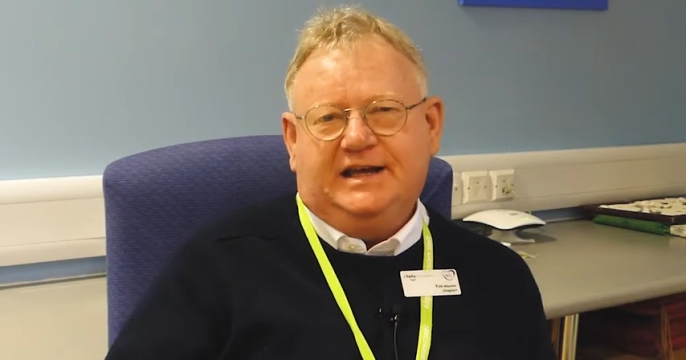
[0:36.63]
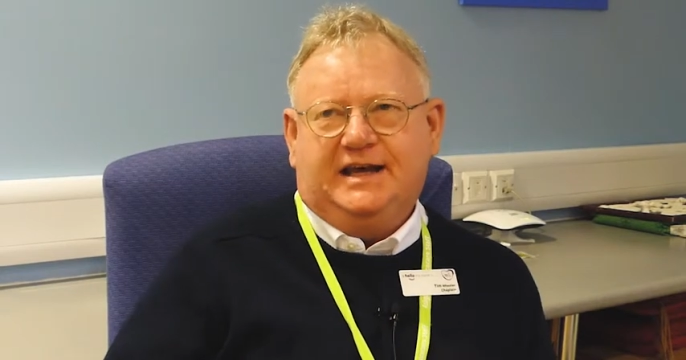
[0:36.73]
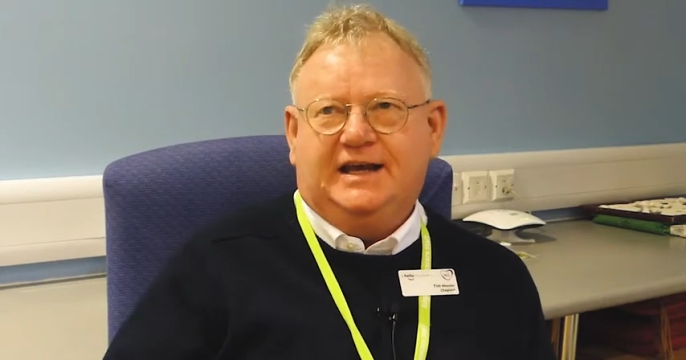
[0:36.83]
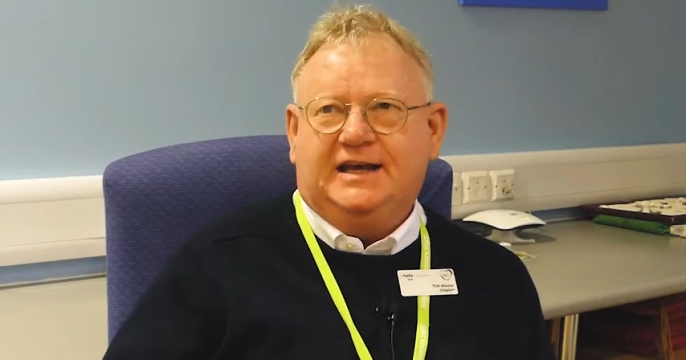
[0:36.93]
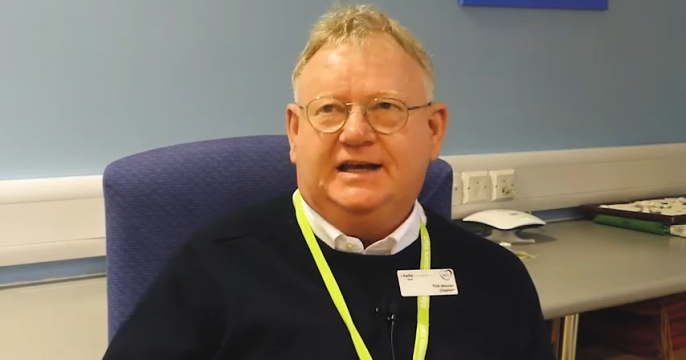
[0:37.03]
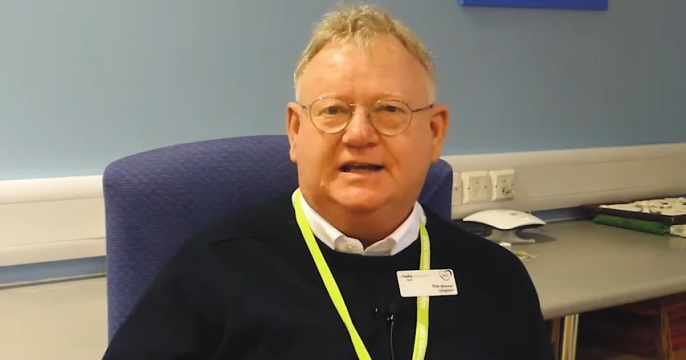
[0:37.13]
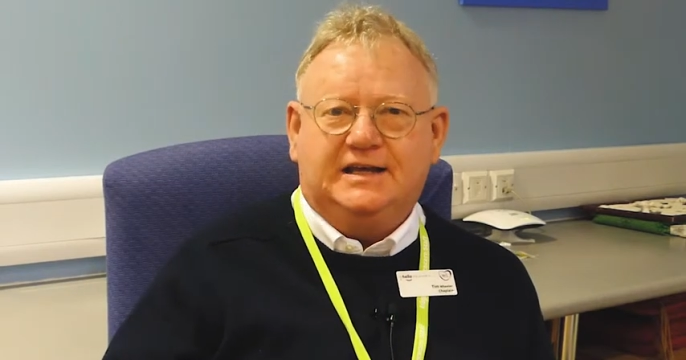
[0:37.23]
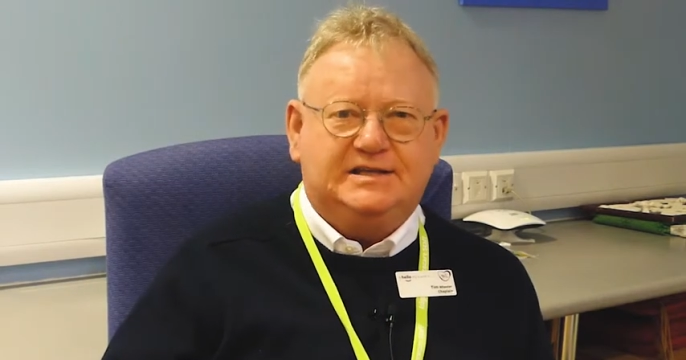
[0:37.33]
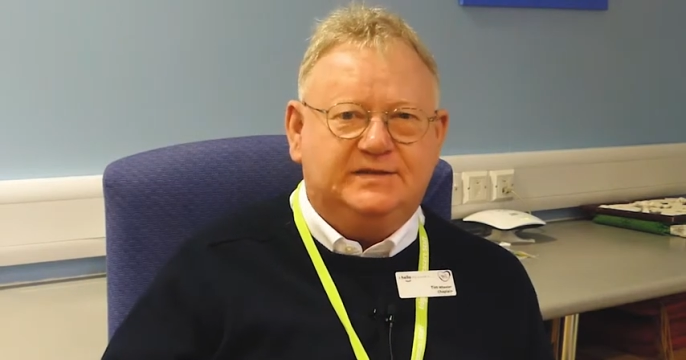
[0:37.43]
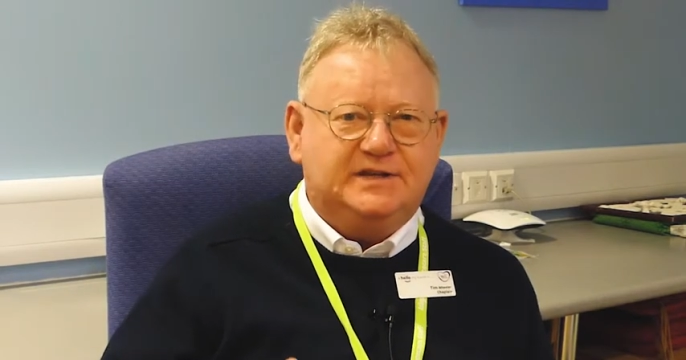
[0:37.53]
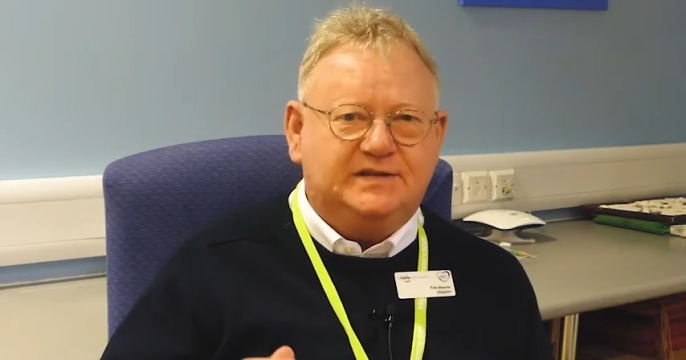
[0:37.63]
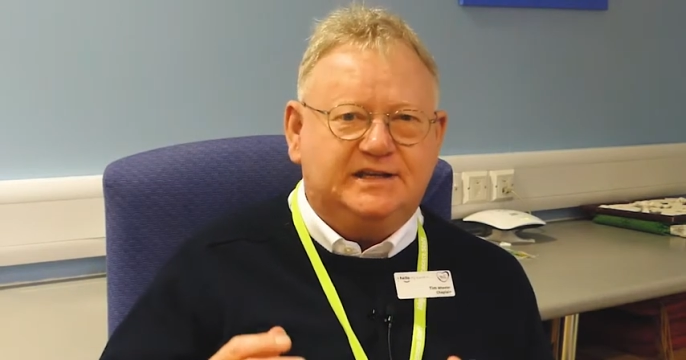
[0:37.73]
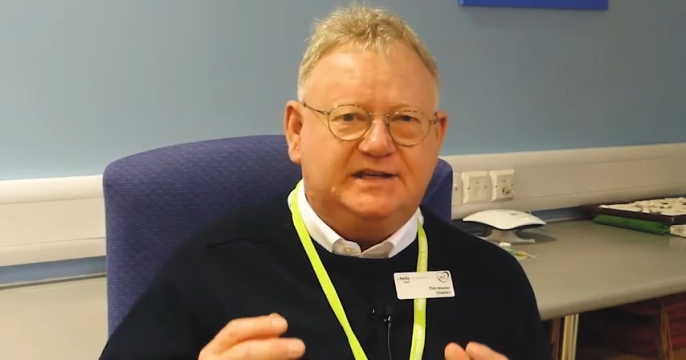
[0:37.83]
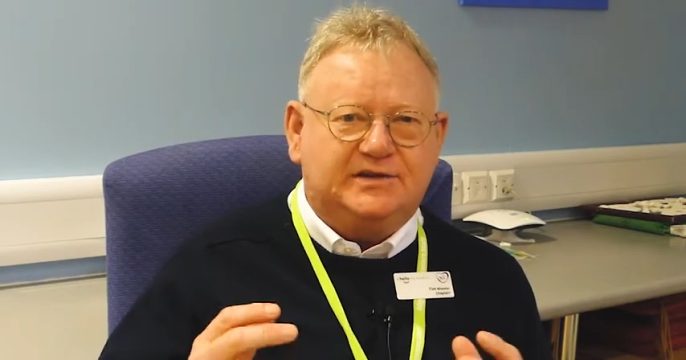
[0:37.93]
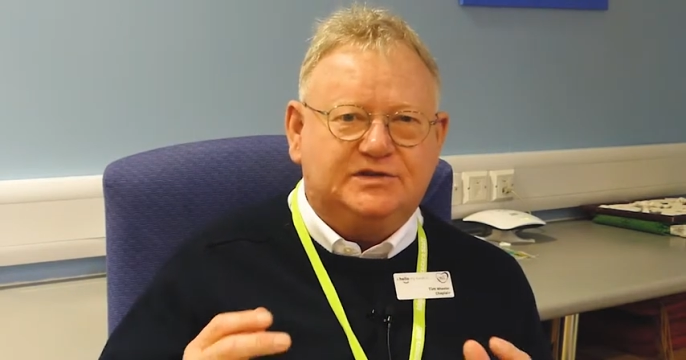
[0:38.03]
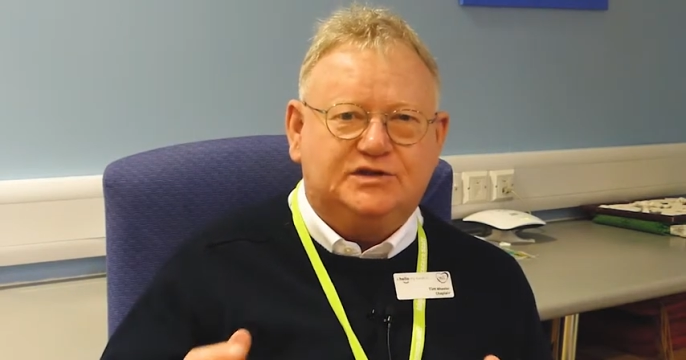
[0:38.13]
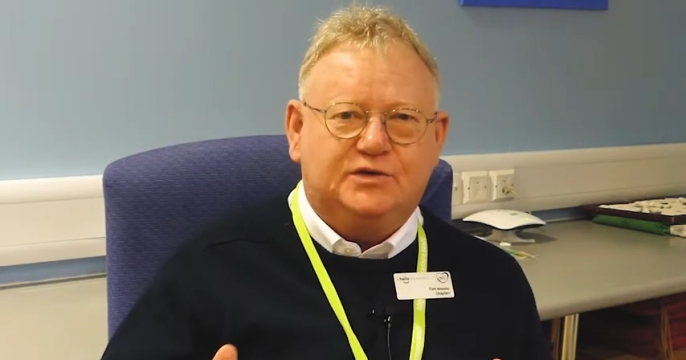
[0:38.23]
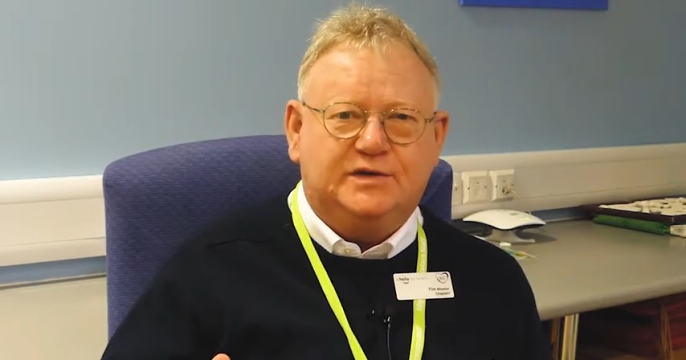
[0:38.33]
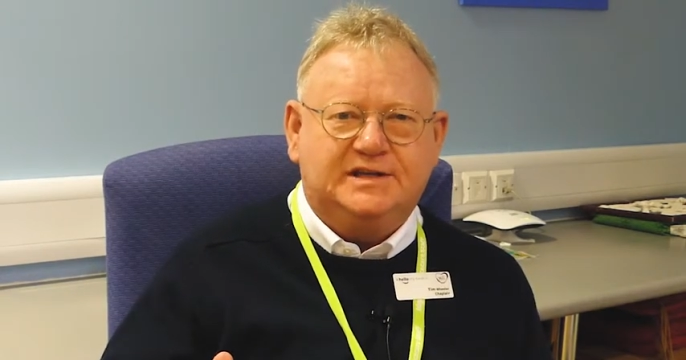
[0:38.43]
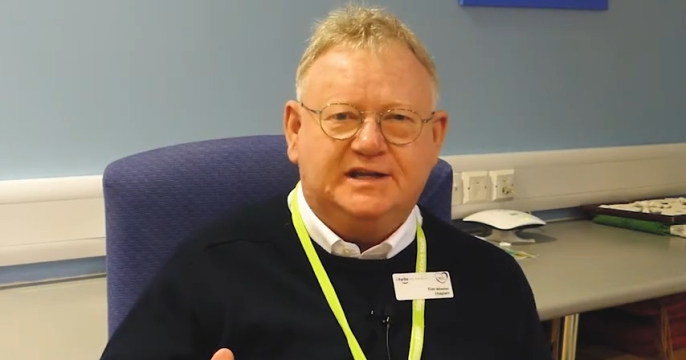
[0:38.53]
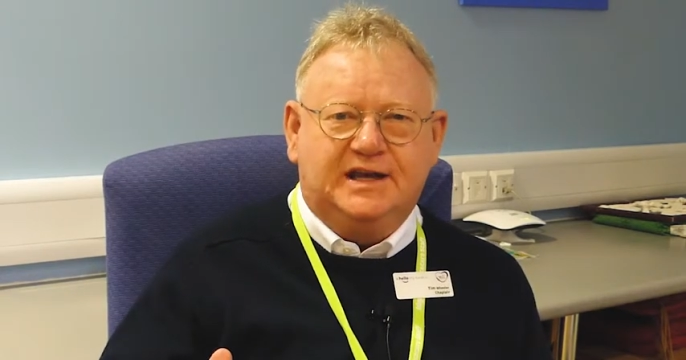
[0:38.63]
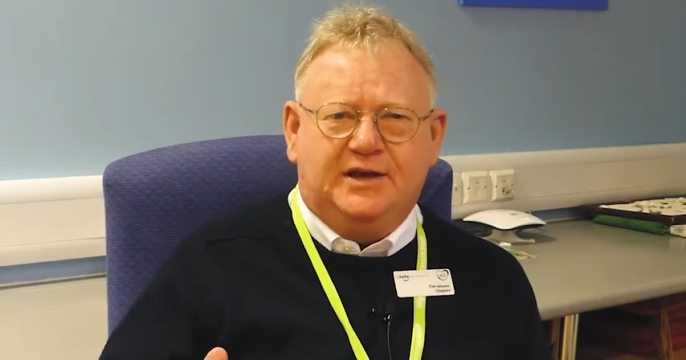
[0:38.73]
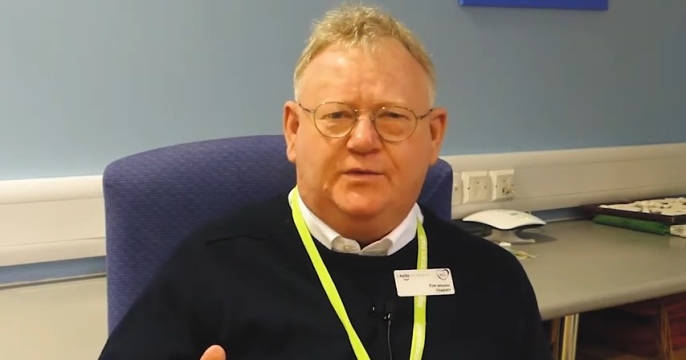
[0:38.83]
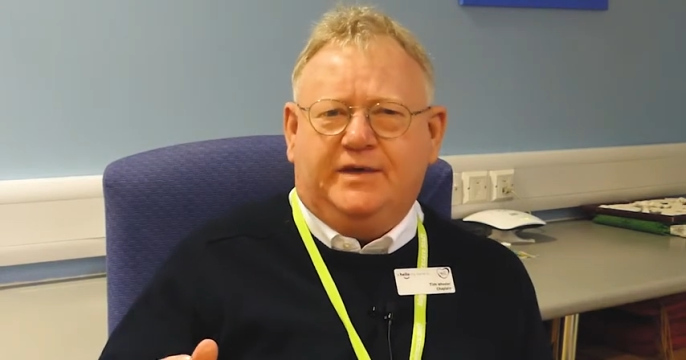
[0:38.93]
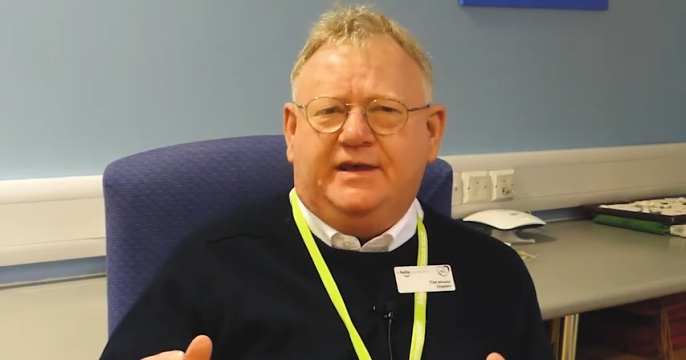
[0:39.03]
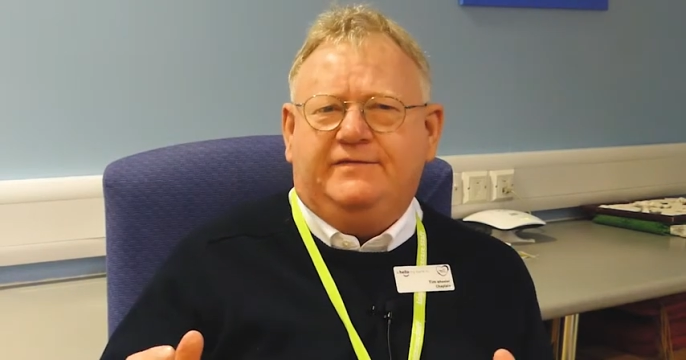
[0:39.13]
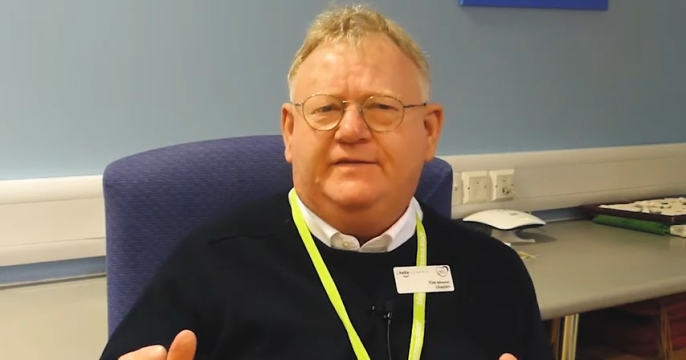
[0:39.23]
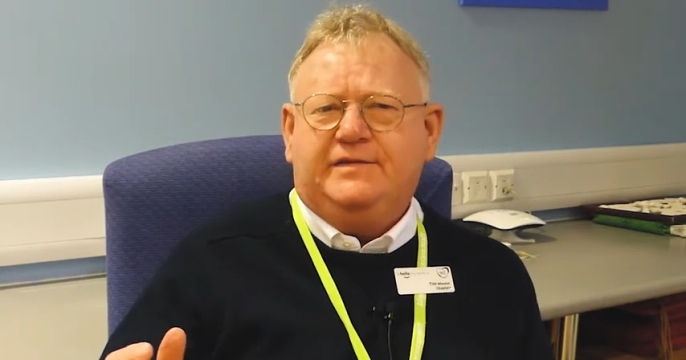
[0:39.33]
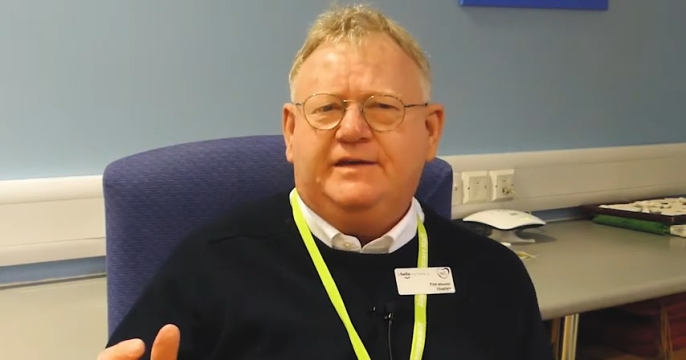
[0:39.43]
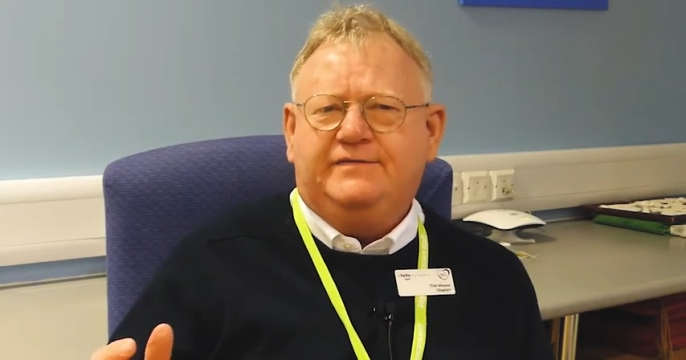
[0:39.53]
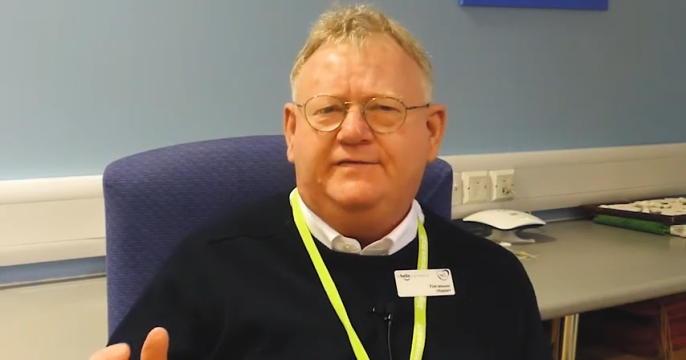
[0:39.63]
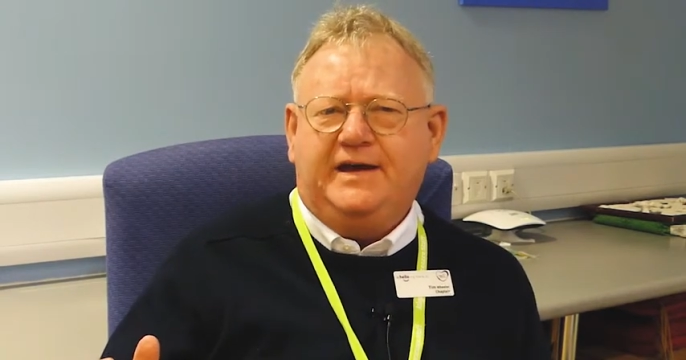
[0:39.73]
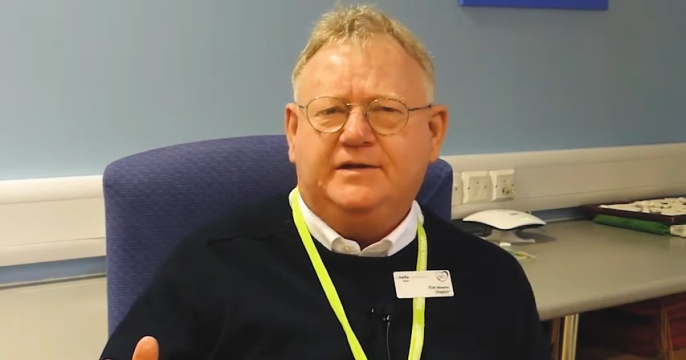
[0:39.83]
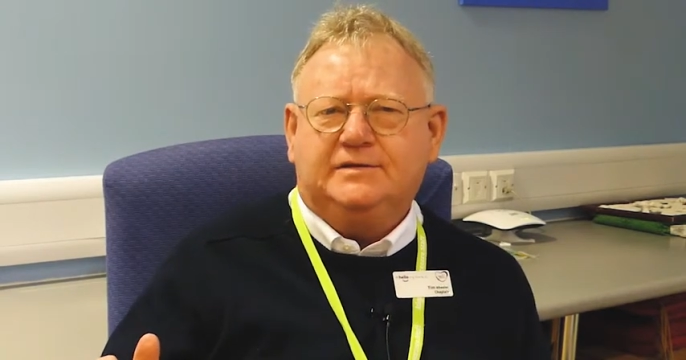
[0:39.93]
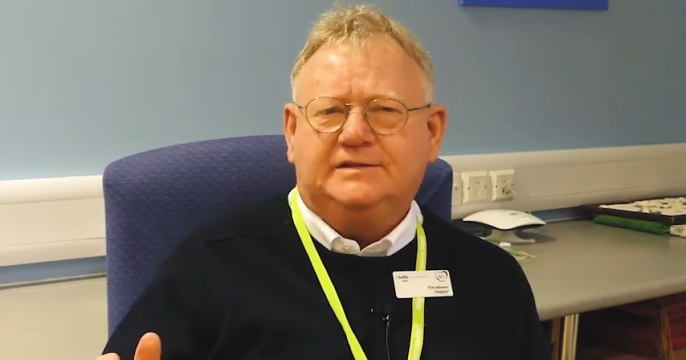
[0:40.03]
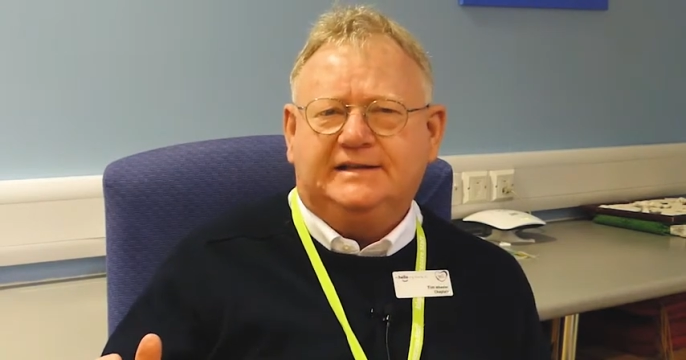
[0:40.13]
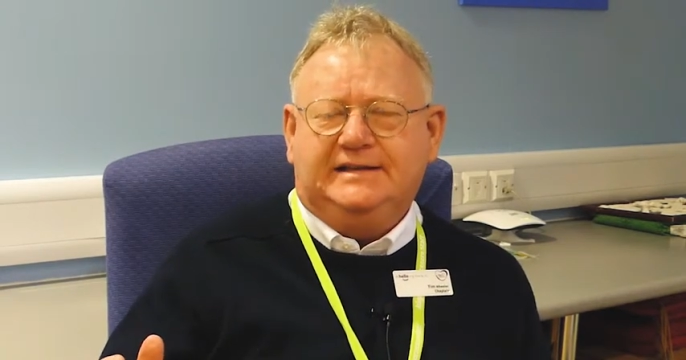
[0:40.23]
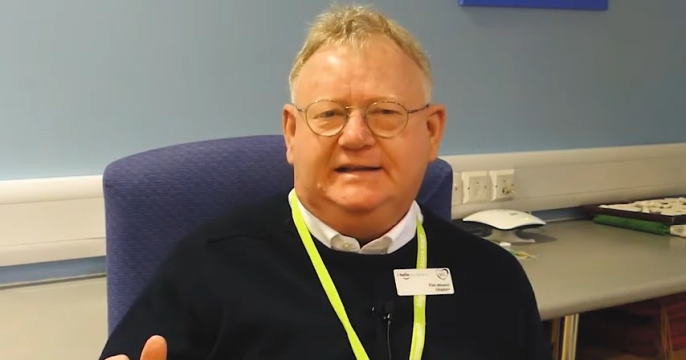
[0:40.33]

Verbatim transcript: Uh, sometimes they tell stories where they feel they've failed,